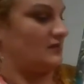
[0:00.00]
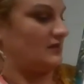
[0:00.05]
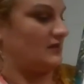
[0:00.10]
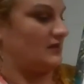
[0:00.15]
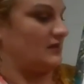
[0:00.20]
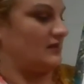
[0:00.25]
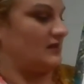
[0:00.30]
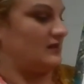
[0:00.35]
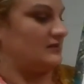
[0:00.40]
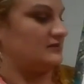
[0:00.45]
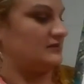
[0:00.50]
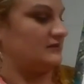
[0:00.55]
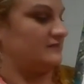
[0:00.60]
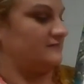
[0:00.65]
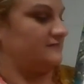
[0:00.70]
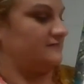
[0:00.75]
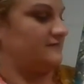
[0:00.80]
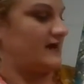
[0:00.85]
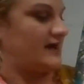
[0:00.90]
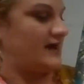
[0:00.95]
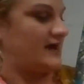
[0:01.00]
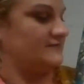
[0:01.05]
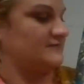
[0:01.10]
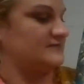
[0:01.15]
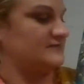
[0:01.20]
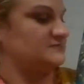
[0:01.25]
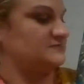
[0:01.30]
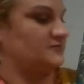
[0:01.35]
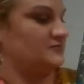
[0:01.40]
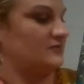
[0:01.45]
and 5
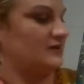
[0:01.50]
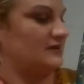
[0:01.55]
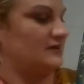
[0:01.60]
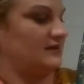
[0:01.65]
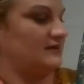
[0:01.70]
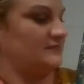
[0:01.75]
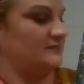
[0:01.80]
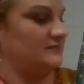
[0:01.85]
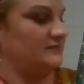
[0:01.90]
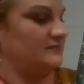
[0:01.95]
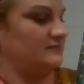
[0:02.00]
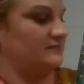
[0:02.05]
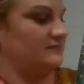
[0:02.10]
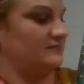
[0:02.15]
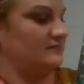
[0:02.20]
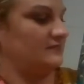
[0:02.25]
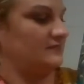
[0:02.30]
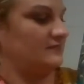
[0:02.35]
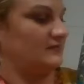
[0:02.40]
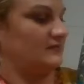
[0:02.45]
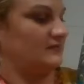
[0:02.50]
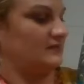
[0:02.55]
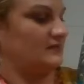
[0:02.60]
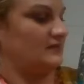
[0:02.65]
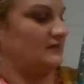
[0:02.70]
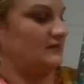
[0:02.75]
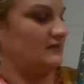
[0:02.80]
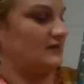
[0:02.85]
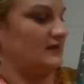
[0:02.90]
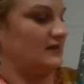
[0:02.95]
is prime,
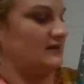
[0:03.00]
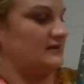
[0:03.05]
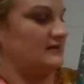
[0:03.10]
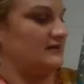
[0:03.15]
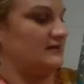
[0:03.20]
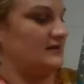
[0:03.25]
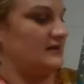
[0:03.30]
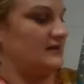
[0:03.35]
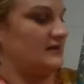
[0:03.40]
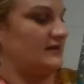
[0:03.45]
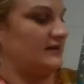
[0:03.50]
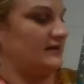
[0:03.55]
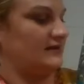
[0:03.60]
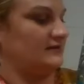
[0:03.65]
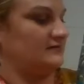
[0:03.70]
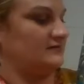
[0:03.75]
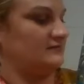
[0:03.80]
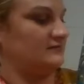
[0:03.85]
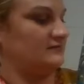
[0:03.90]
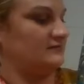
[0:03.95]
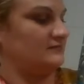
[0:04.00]
and 9